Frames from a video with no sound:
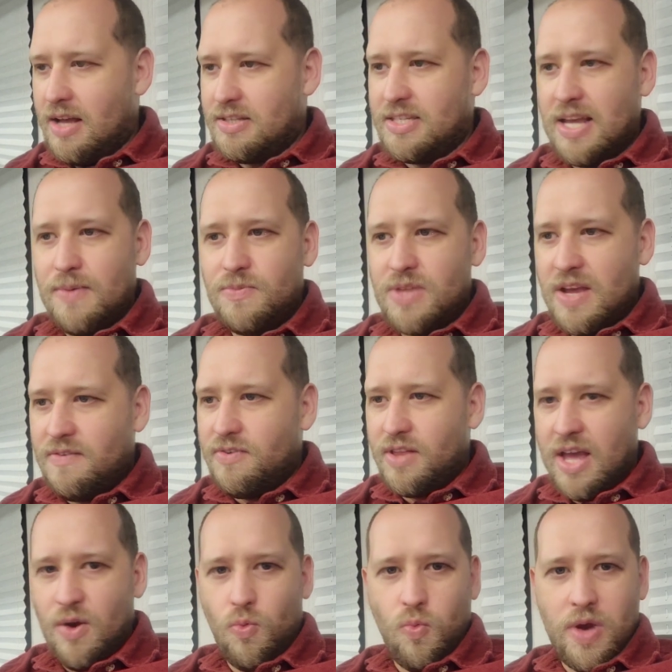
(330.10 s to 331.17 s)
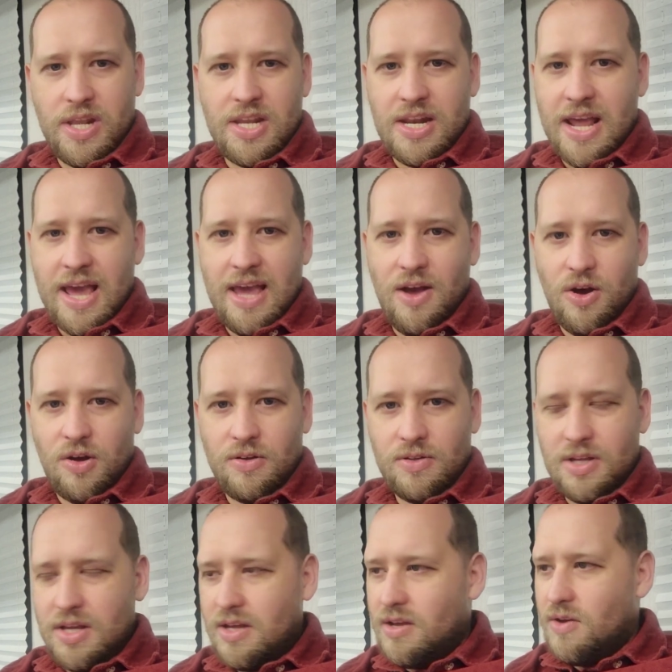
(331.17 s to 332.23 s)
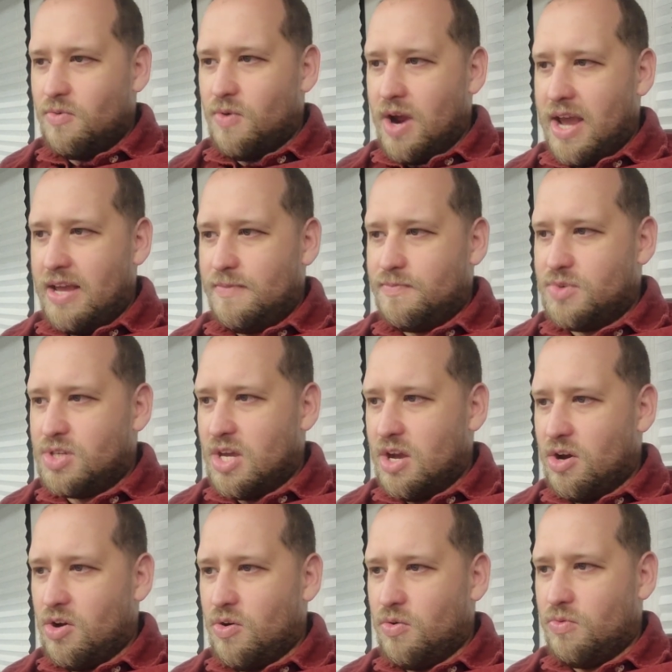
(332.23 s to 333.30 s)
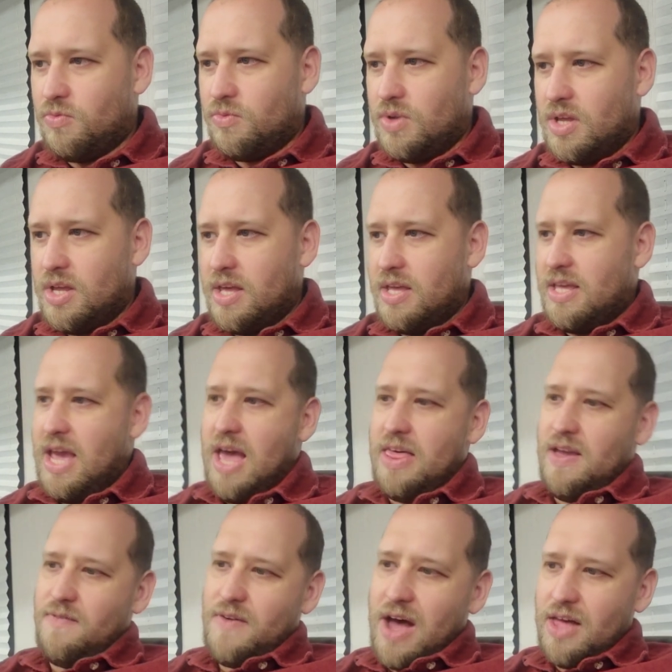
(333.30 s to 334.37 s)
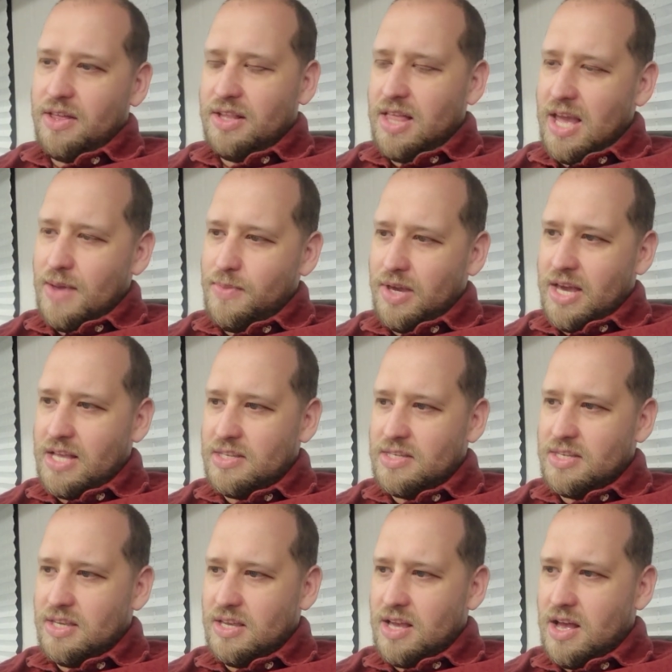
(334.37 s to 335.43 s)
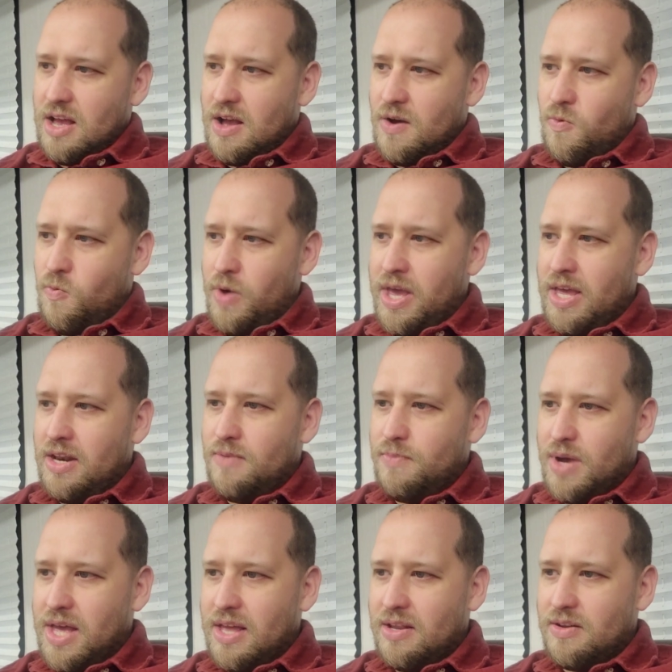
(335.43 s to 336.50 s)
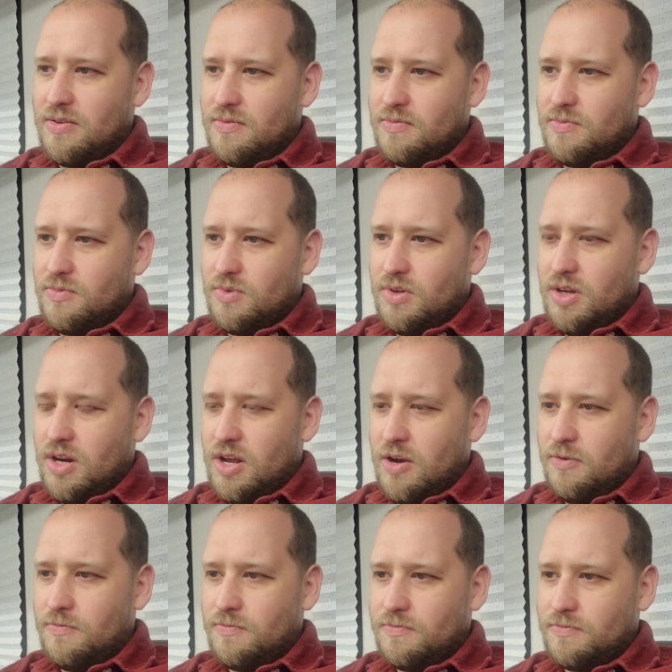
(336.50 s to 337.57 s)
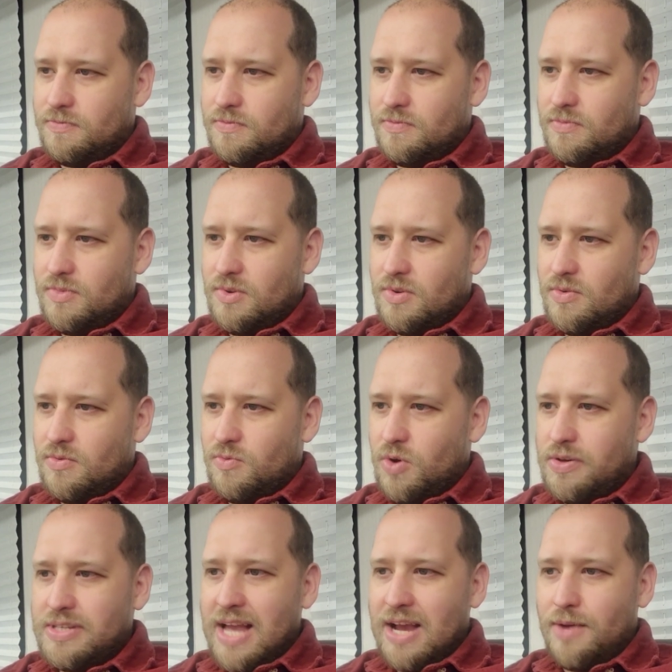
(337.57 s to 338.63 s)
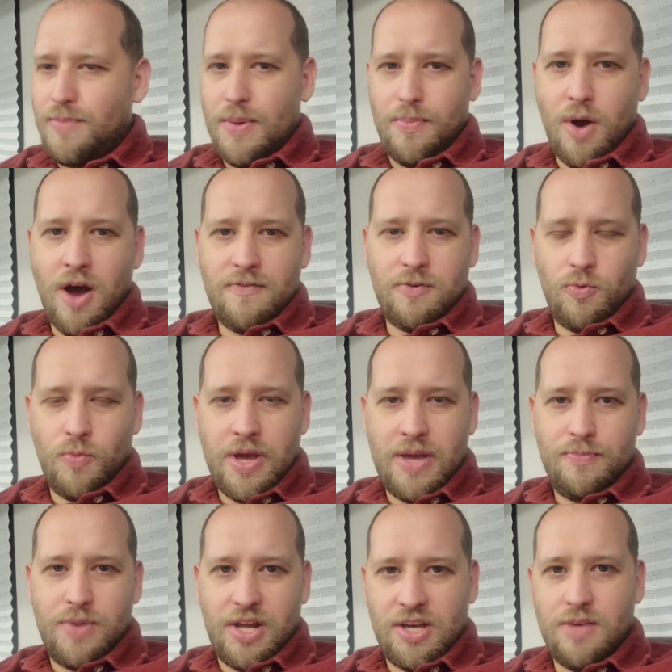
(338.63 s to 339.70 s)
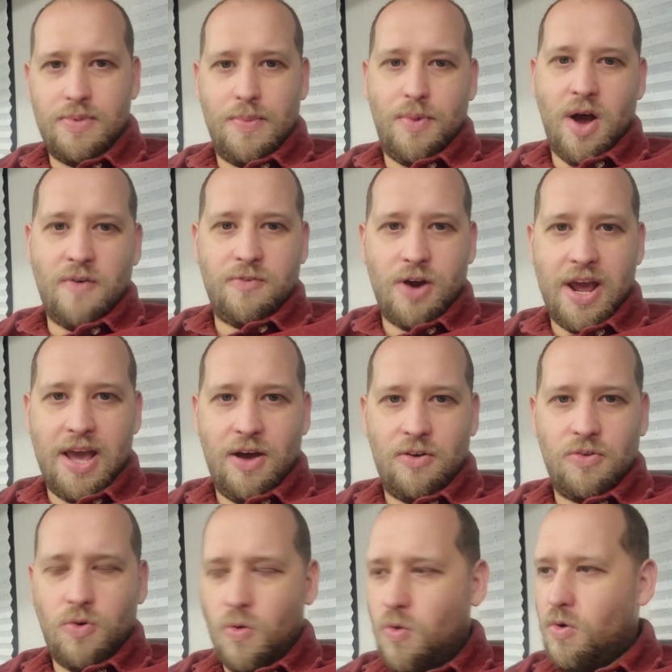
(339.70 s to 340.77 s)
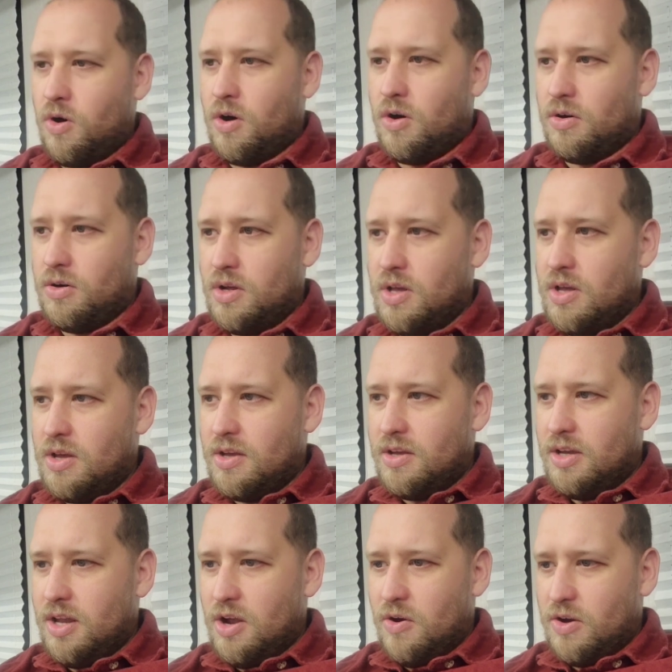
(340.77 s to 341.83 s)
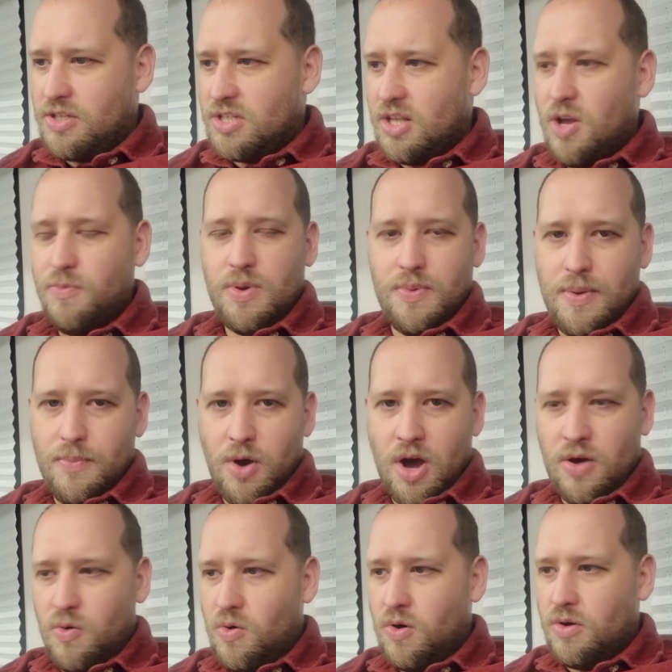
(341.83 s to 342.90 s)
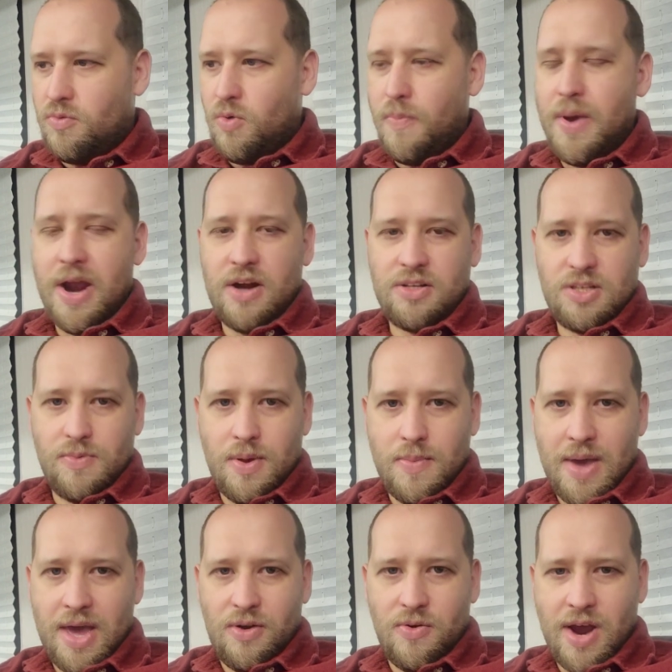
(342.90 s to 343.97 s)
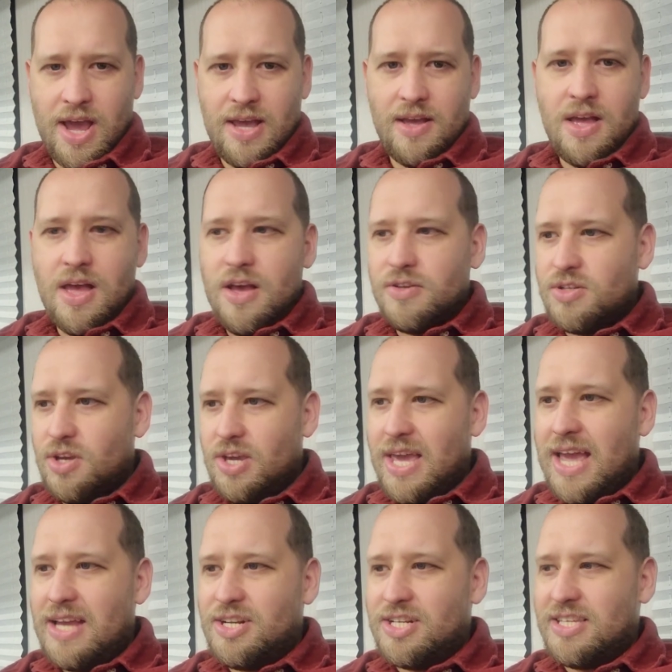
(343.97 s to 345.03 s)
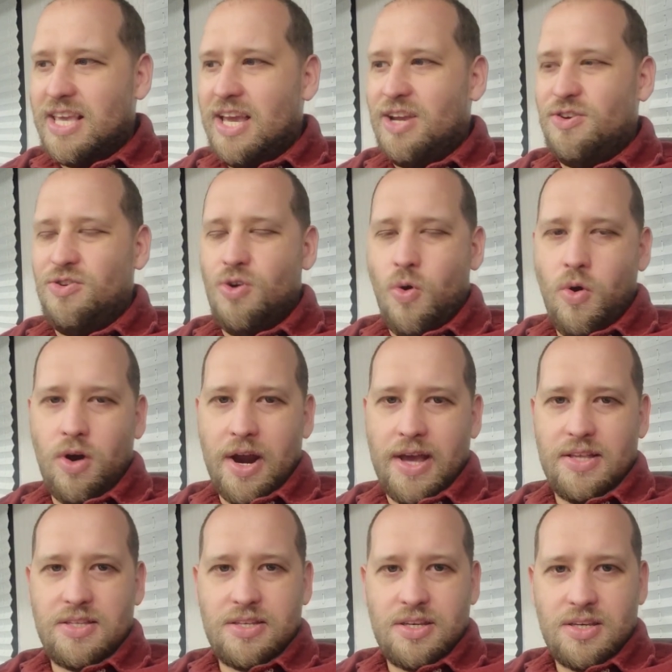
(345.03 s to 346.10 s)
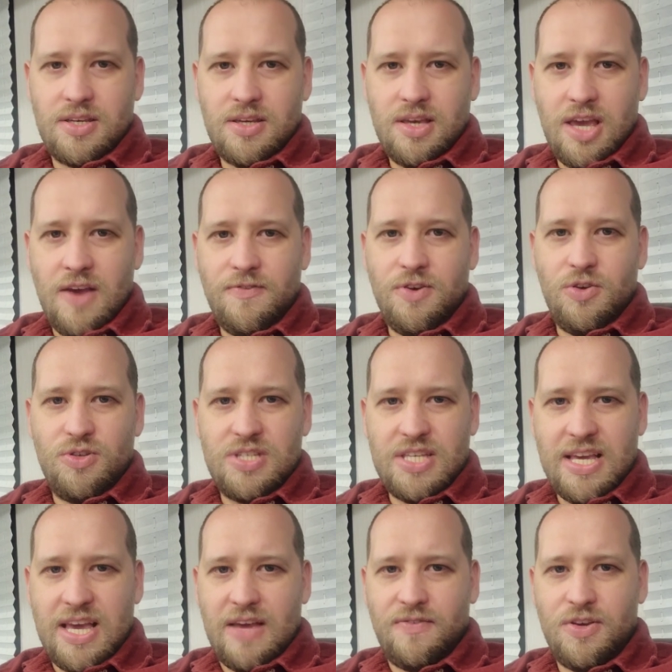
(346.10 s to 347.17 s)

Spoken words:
Same thing for like wind and hail, right? So yeah, they filed a claim against wind, but you know, roof's not going to be bought for wind, but it could be bought for hail, or you know, a slope could be bought, or repairs could be made, right? So you can't just ignore it if you see it.